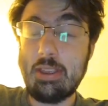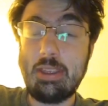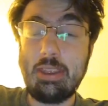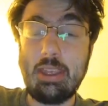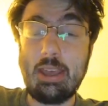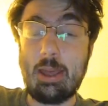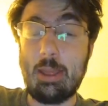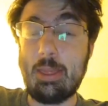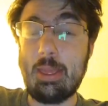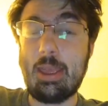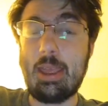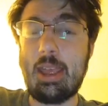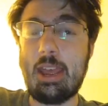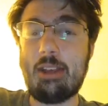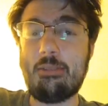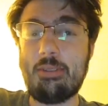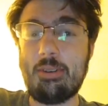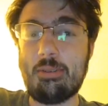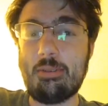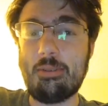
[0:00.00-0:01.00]
Yeah, they
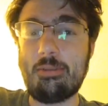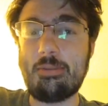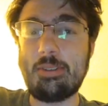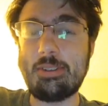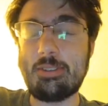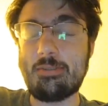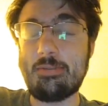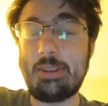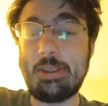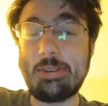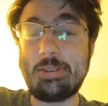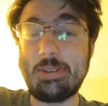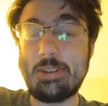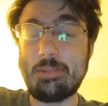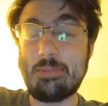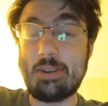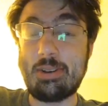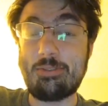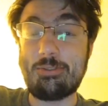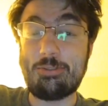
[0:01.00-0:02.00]
have their own reservations
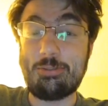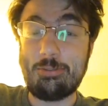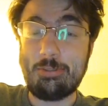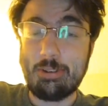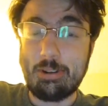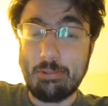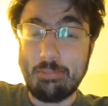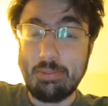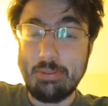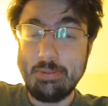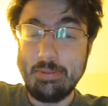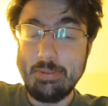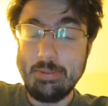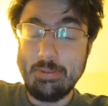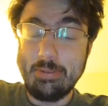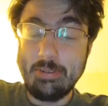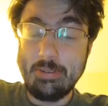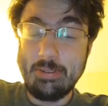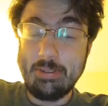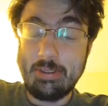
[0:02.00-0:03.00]
about Trump,
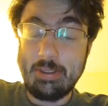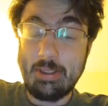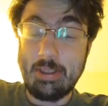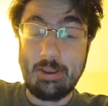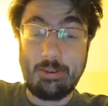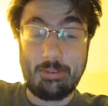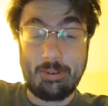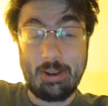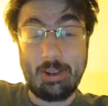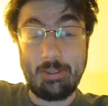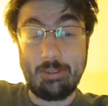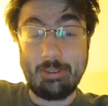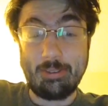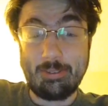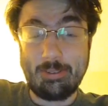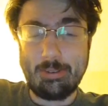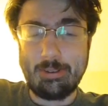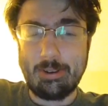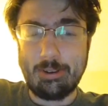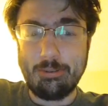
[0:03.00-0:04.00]
and rightly
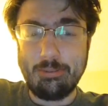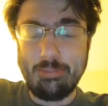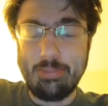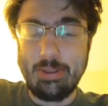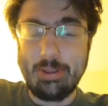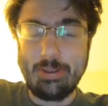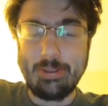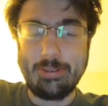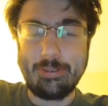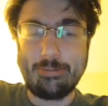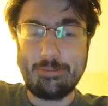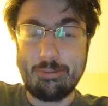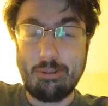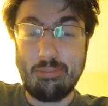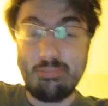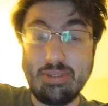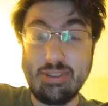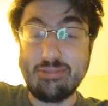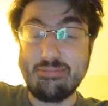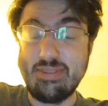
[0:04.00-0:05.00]
so, because
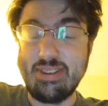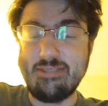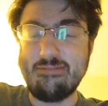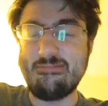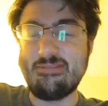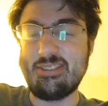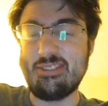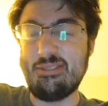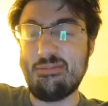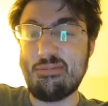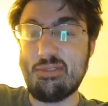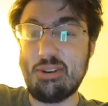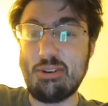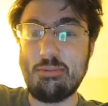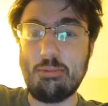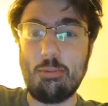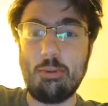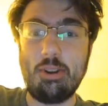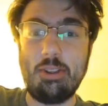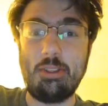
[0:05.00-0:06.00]
Trump has been so far
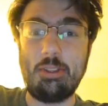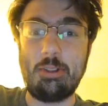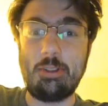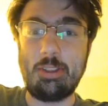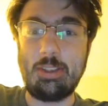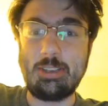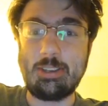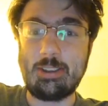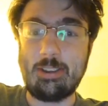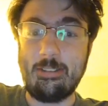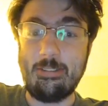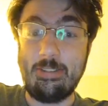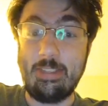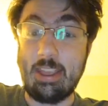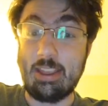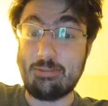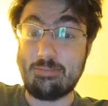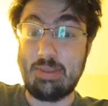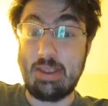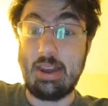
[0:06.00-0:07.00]

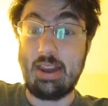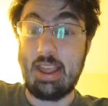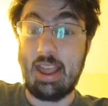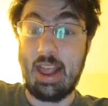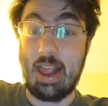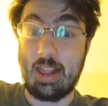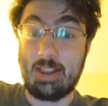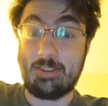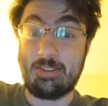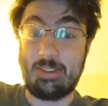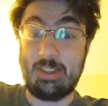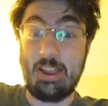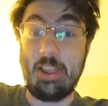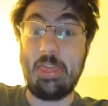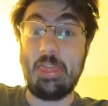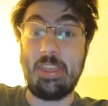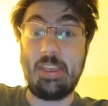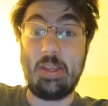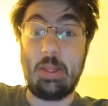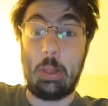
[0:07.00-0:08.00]
has been actually
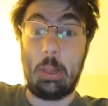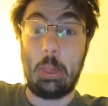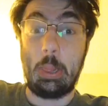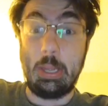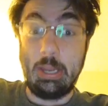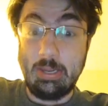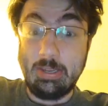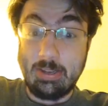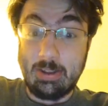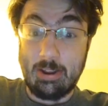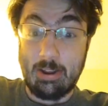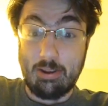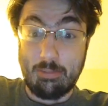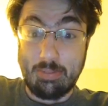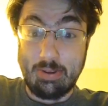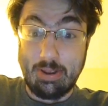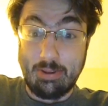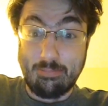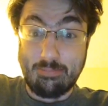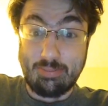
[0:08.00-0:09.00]
the least
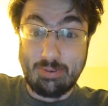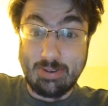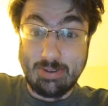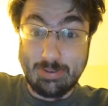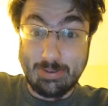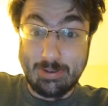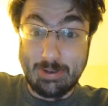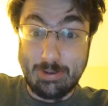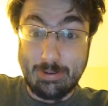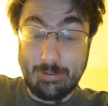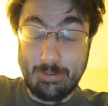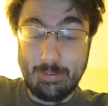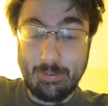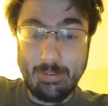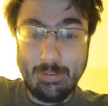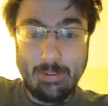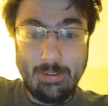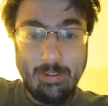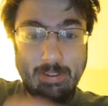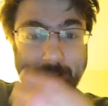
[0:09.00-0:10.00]
competent president
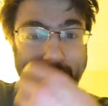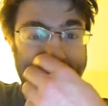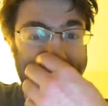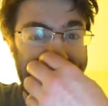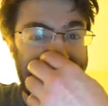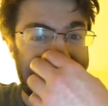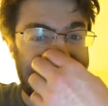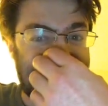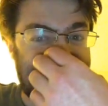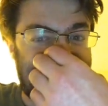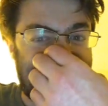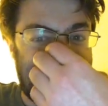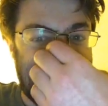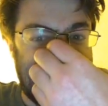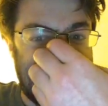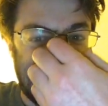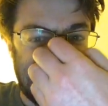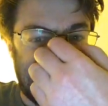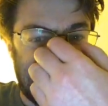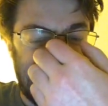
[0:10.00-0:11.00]
in our entire
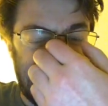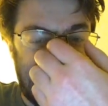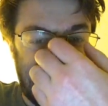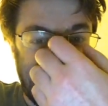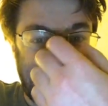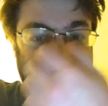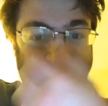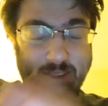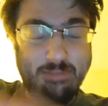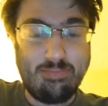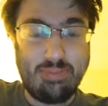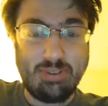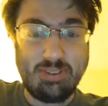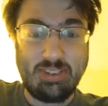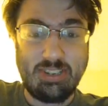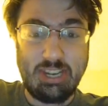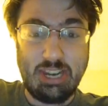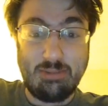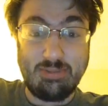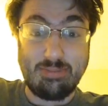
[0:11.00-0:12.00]
history. I mean, he puts
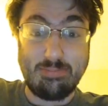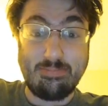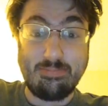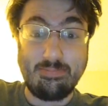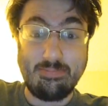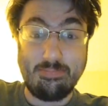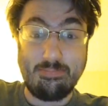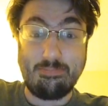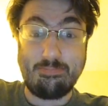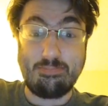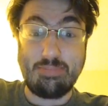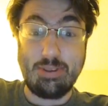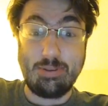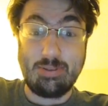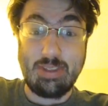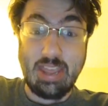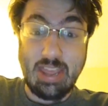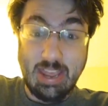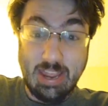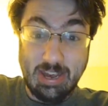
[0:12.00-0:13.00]
James
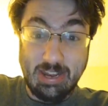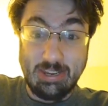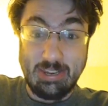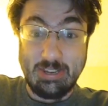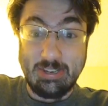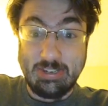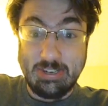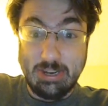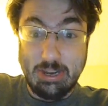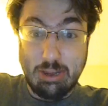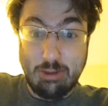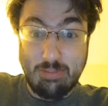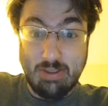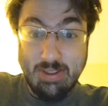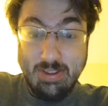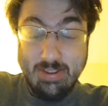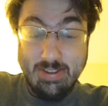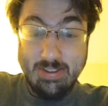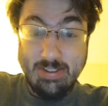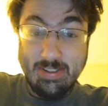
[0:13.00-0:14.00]
Buchanan to shame.
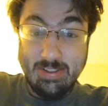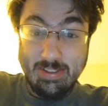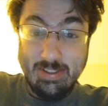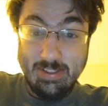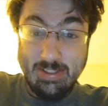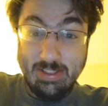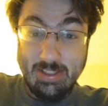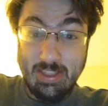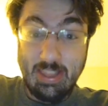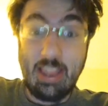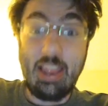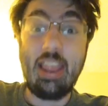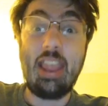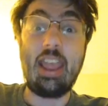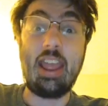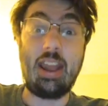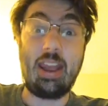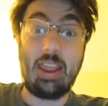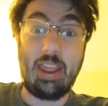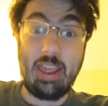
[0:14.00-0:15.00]

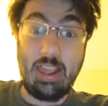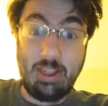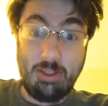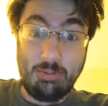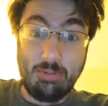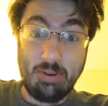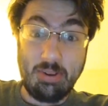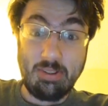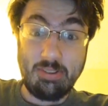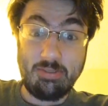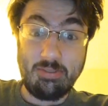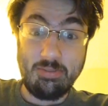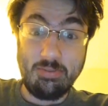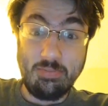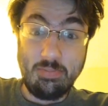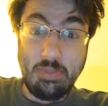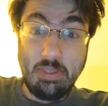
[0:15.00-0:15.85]
And he was,